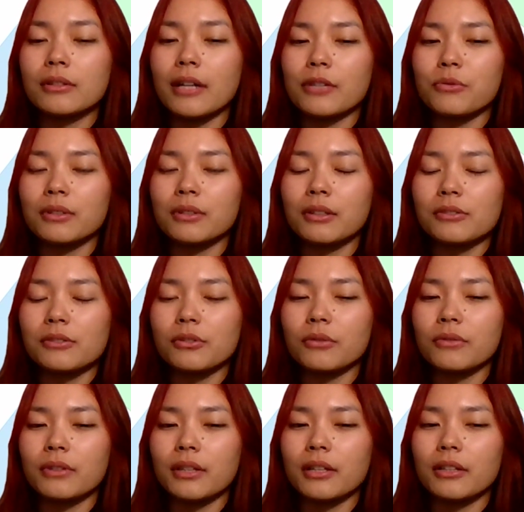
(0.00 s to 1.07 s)
graduate girls
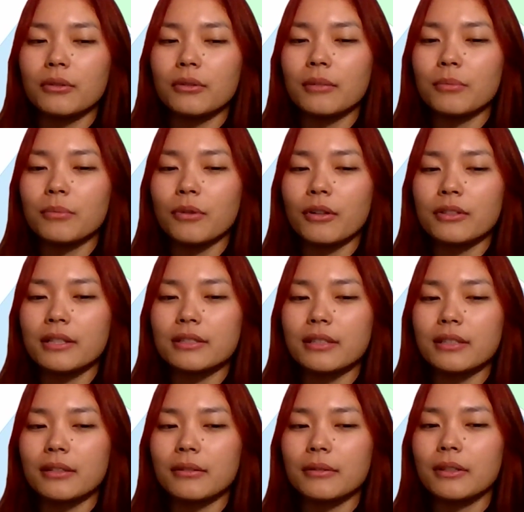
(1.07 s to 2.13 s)
over there doing
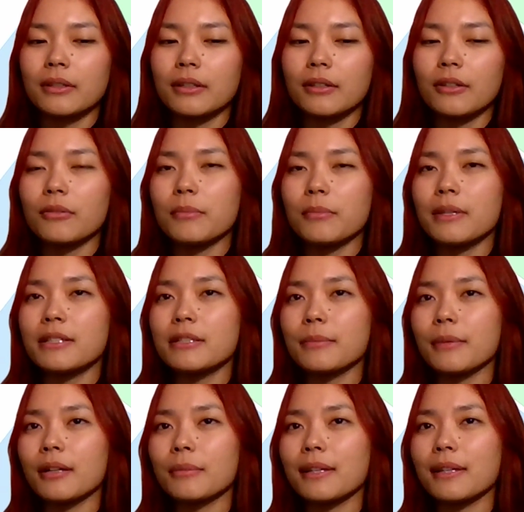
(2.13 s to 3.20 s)
projects and being
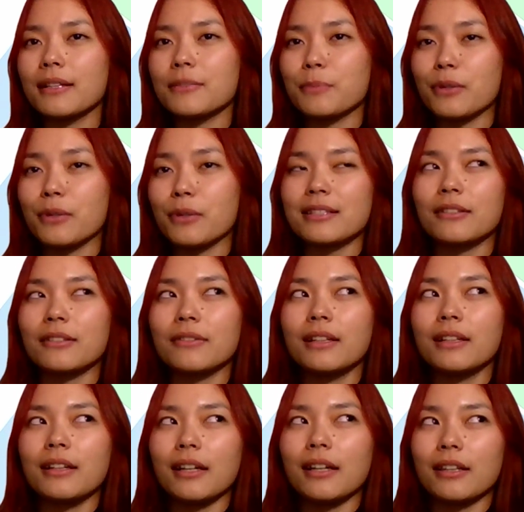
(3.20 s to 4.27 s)
smart, being impressive,
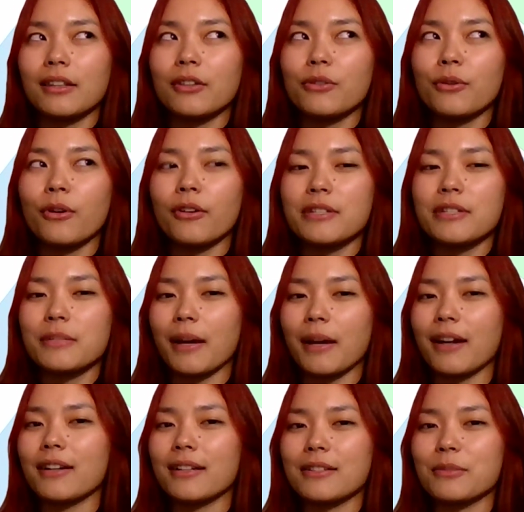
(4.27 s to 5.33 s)
I think you got
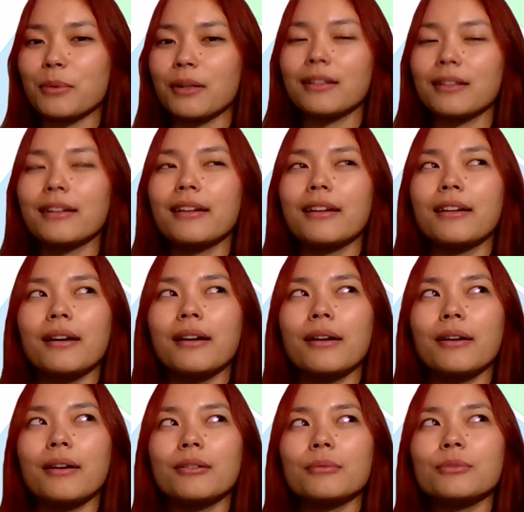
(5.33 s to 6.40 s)
inspired as well.
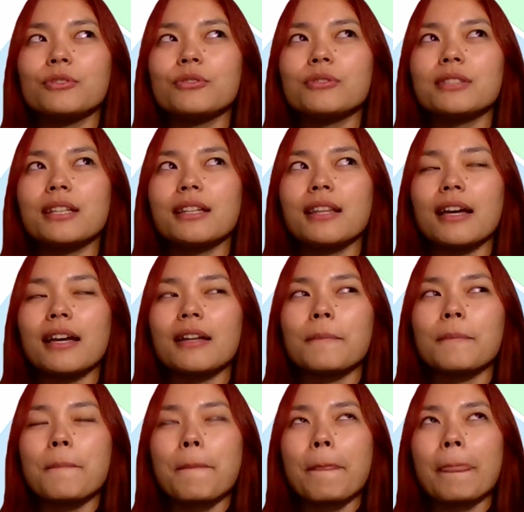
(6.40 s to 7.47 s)
Would you say
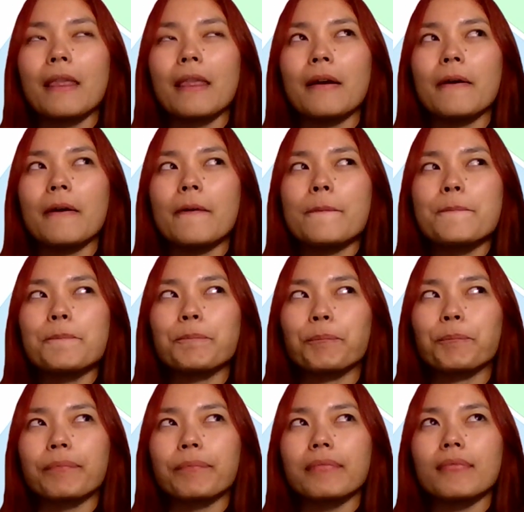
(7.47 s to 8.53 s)
that um,
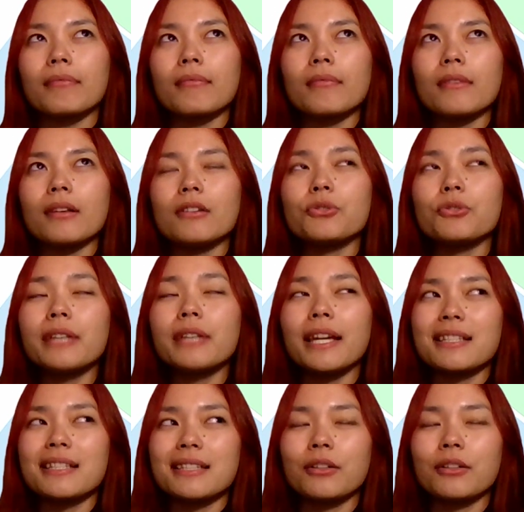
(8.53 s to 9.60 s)

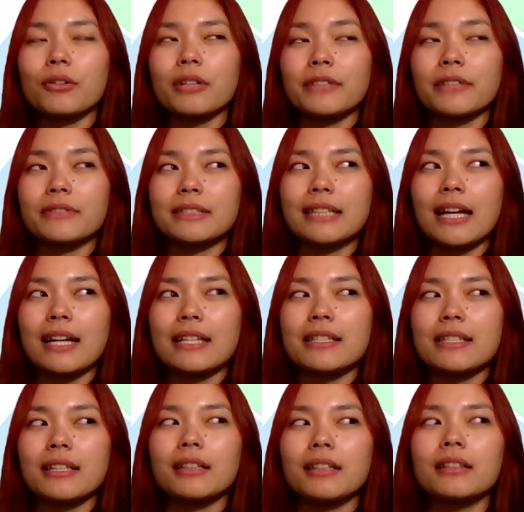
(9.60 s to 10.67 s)
showcasing or
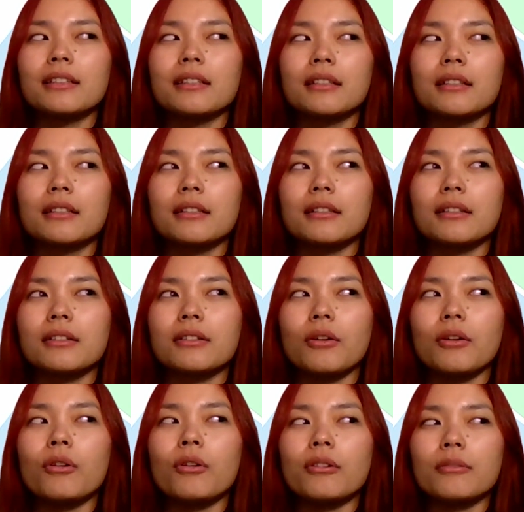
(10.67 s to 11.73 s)
advertising
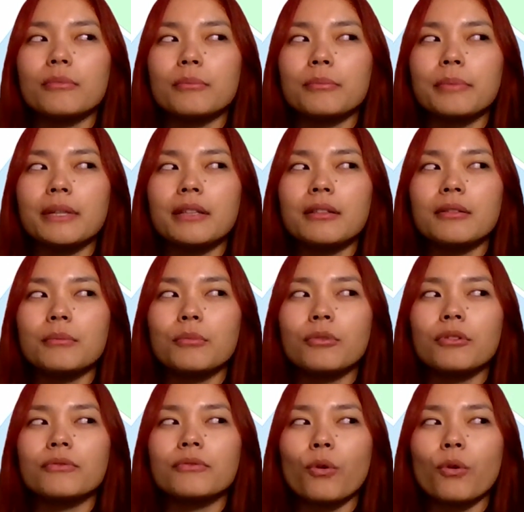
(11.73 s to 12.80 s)
or being
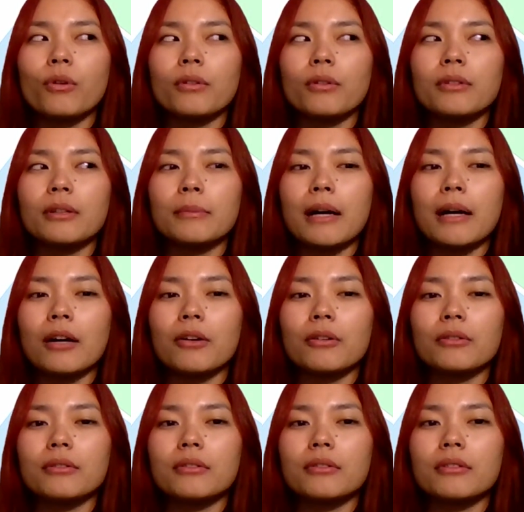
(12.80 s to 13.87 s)
more vocal
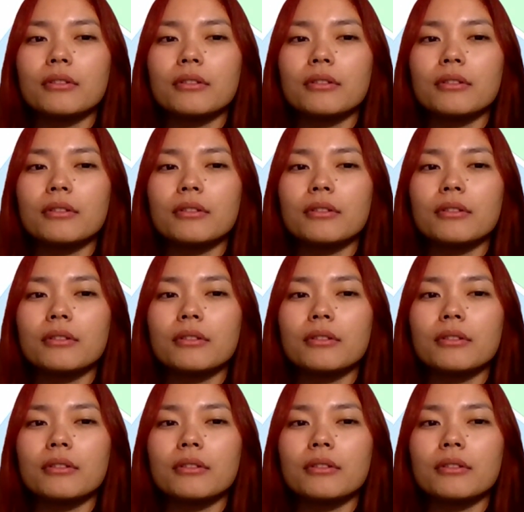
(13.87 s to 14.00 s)
about